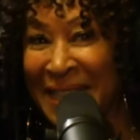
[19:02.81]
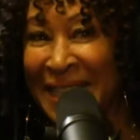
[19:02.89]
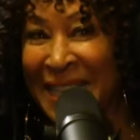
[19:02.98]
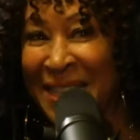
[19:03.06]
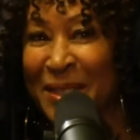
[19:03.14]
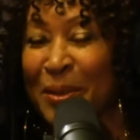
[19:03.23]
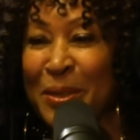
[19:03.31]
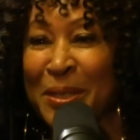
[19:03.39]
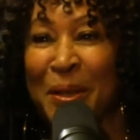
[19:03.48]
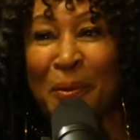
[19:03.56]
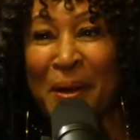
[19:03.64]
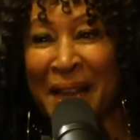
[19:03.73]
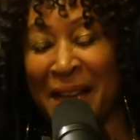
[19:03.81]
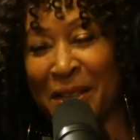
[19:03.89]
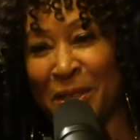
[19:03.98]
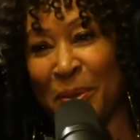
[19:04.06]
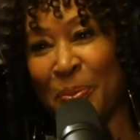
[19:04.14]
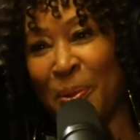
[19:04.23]
had to eat. So someone
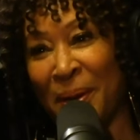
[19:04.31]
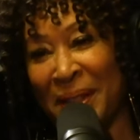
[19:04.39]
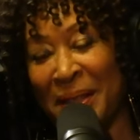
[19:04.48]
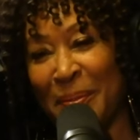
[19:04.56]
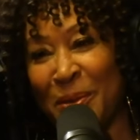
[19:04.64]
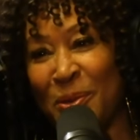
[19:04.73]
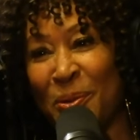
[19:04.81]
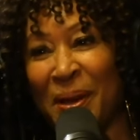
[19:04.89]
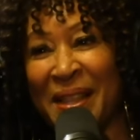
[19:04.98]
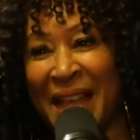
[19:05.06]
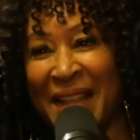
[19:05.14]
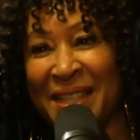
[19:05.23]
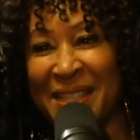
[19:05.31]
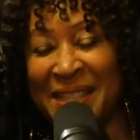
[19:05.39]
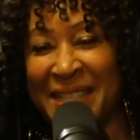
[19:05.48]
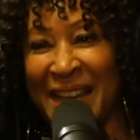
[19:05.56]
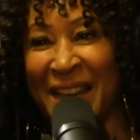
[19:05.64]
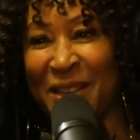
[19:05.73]
had to support them during that
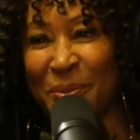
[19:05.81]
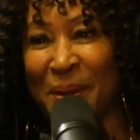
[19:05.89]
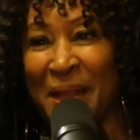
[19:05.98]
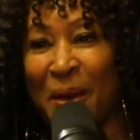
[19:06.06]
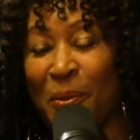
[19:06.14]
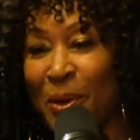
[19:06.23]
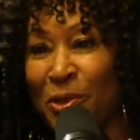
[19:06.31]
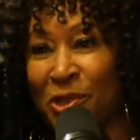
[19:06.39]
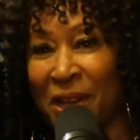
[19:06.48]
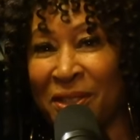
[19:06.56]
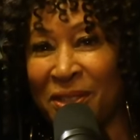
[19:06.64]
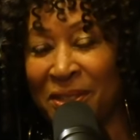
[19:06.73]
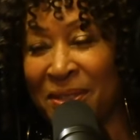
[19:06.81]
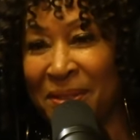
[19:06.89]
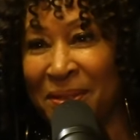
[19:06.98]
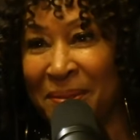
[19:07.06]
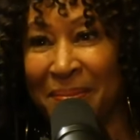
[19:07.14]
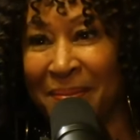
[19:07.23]
stage when they were just